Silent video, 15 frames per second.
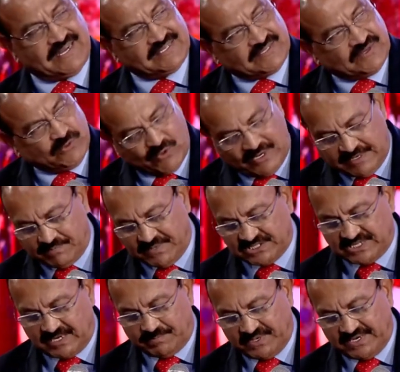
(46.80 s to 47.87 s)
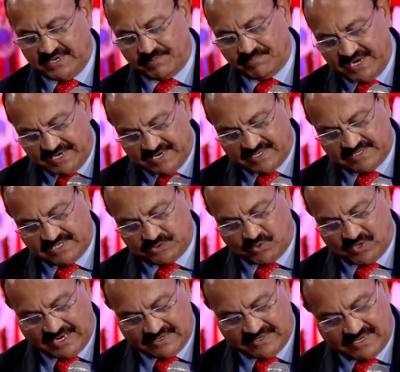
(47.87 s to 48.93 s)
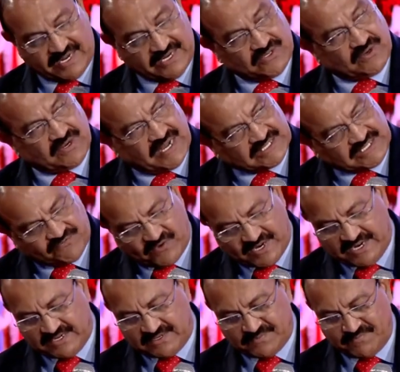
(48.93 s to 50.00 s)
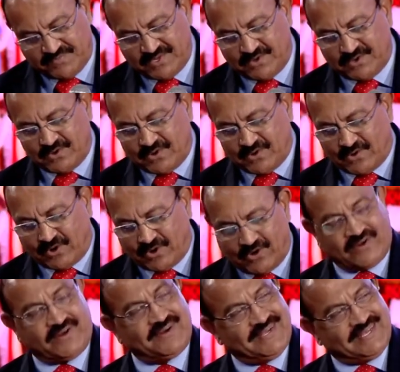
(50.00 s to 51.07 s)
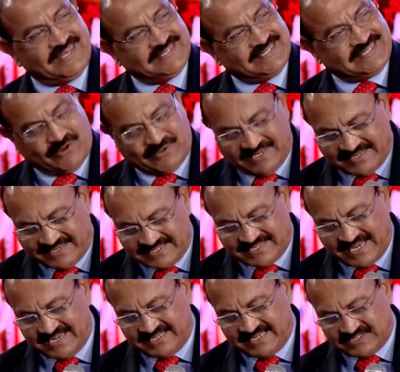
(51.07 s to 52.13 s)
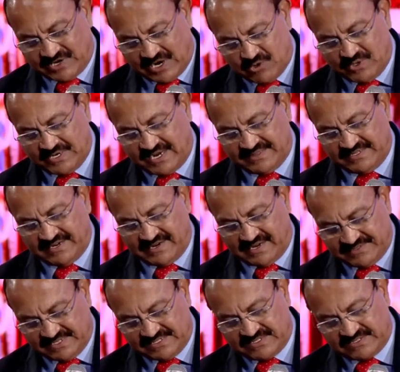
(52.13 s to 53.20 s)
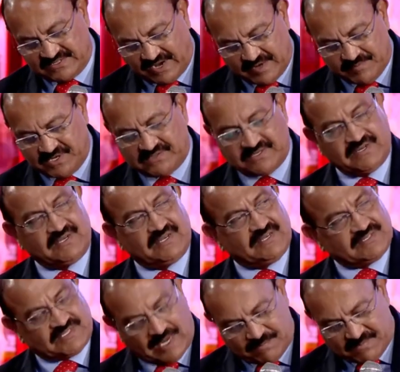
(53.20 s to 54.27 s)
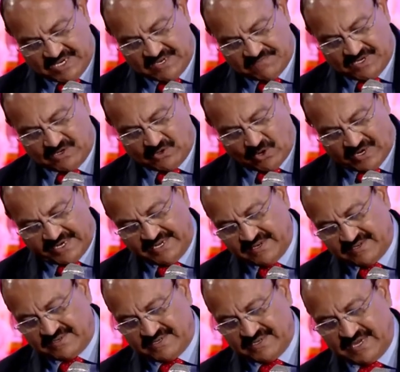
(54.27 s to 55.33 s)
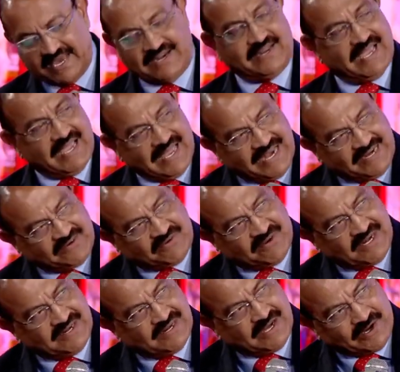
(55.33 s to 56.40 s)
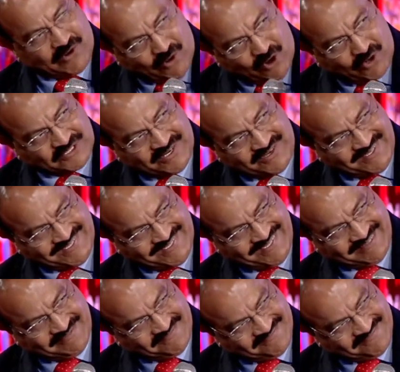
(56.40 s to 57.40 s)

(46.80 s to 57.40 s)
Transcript: as the ruling BJP and many others would like to classify it? Or is it on the descent, as Rahul Gandhi and others describe it, some even calling it an electoral uh, autocracy?